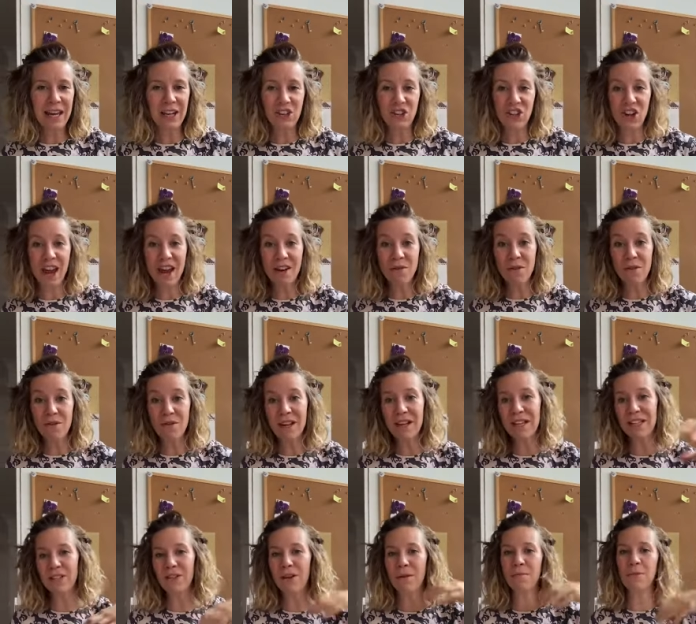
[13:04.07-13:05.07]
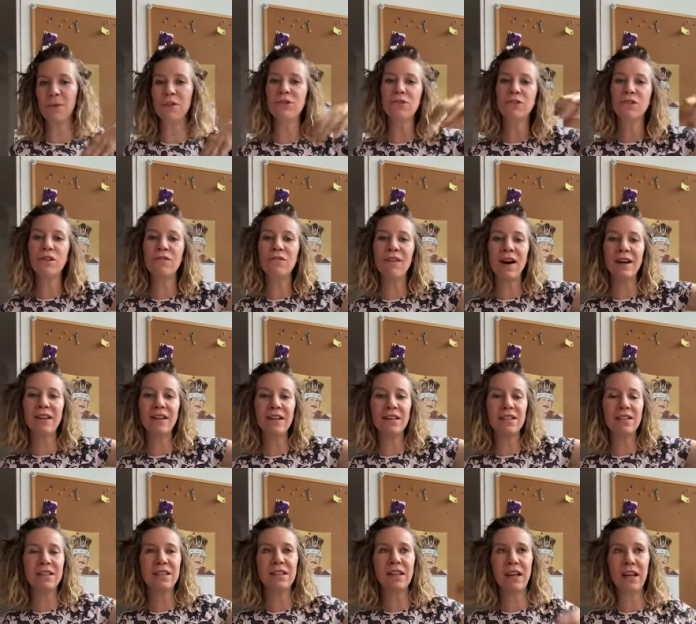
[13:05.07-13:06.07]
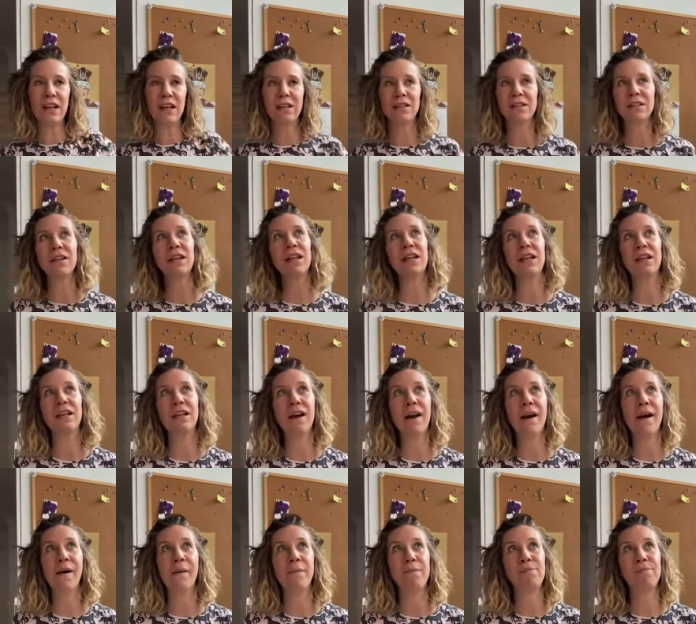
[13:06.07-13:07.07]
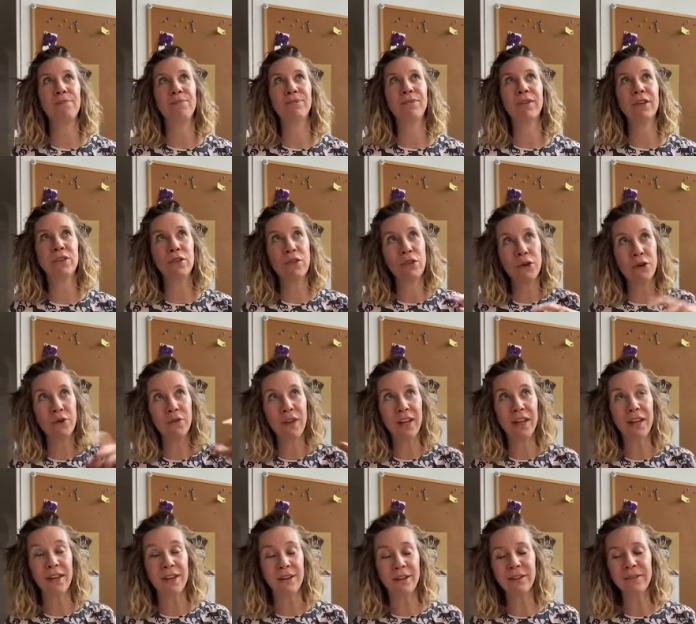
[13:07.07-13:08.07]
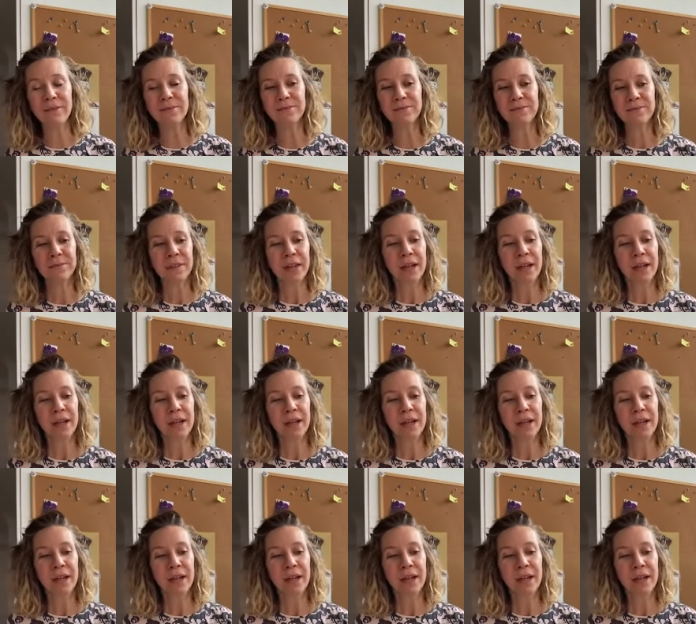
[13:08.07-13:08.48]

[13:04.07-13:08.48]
in January. So I'm going to divide it in through the year.